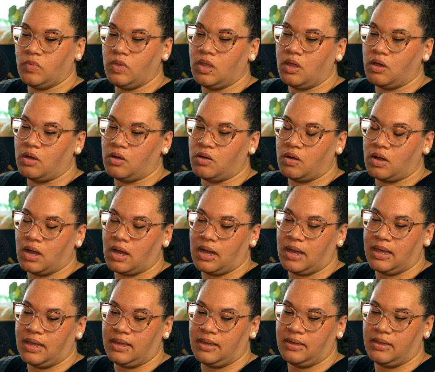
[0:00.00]
No,
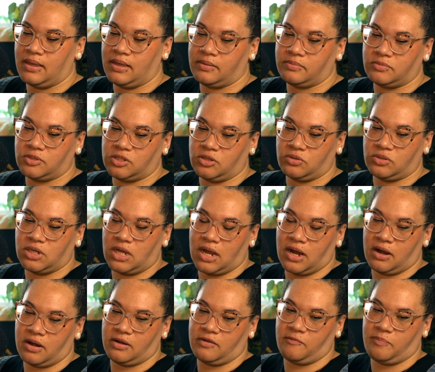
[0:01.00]
I am so
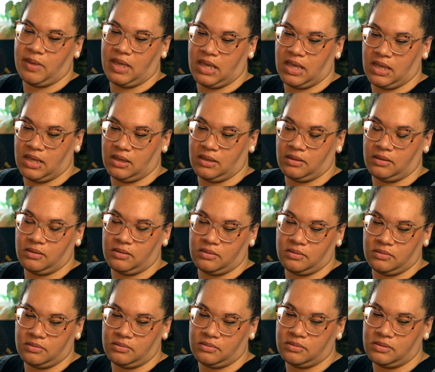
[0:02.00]
tired of paying
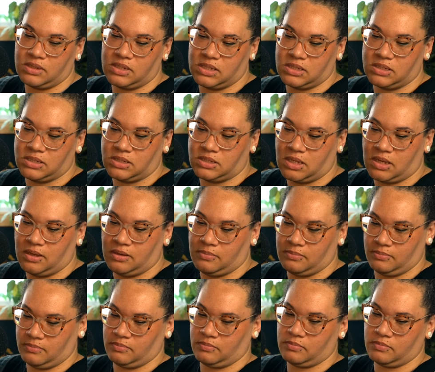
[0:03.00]
these
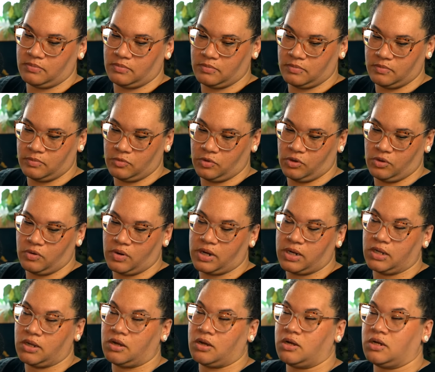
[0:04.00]
same
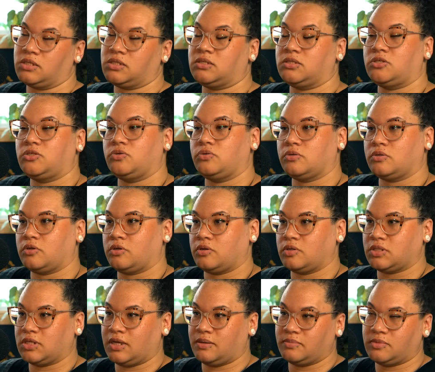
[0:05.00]
credit cards and student
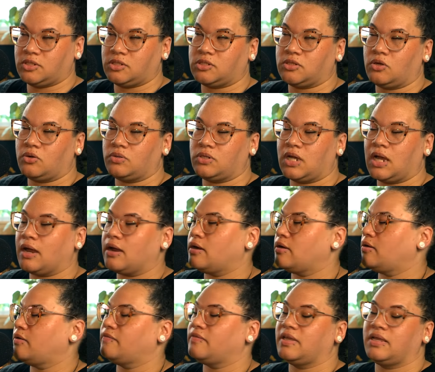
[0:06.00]
loans. I'm so
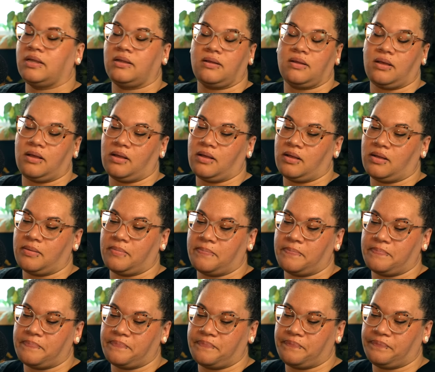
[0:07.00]
tired of it.
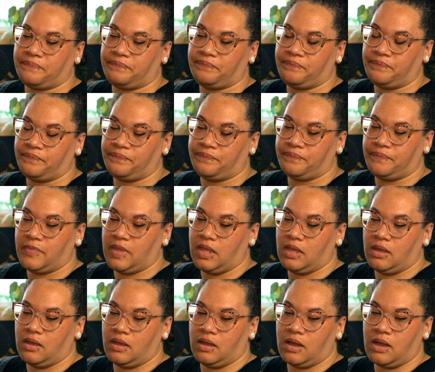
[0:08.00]
Um,
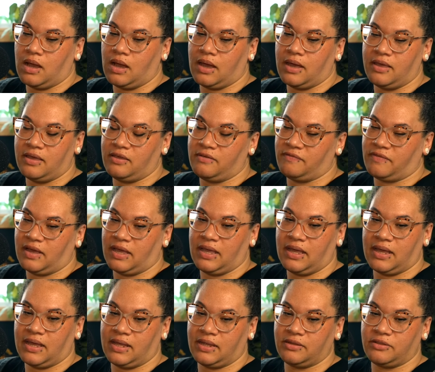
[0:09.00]
I, if I
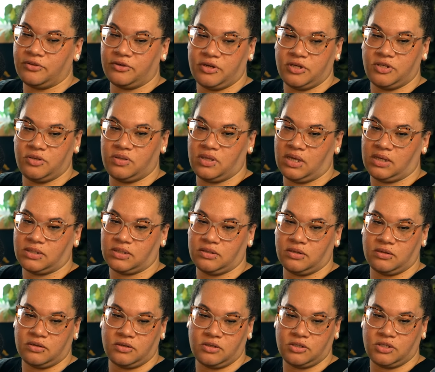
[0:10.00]
had thirty-two thousand
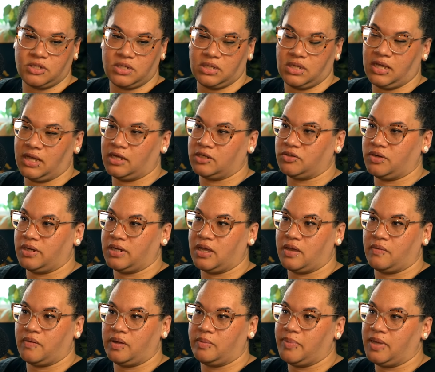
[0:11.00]
dollars in cash right
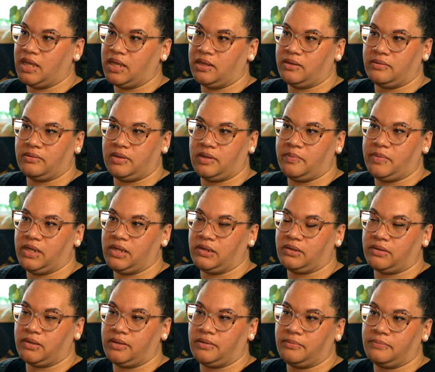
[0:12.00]
now, I'd pay it
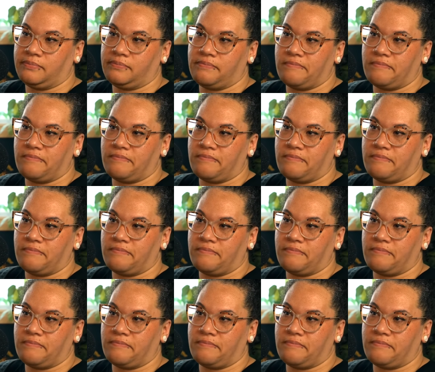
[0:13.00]
immediately.